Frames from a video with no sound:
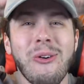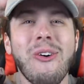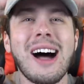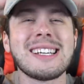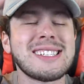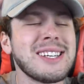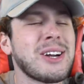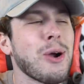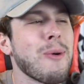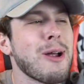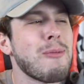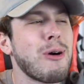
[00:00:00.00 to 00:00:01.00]
watch the
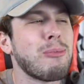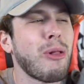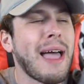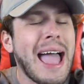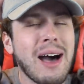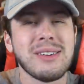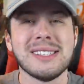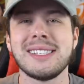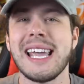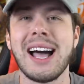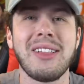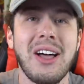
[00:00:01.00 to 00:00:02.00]
career mode play out and
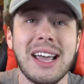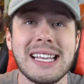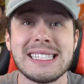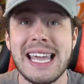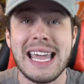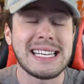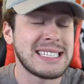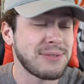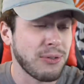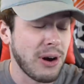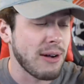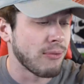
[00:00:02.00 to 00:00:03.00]
see how long it takes
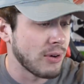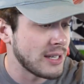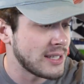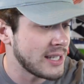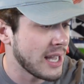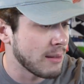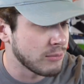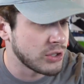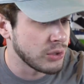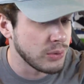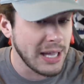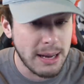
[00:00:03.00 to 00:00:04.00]
for every team
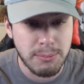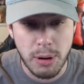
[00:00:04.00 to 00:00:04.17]
to get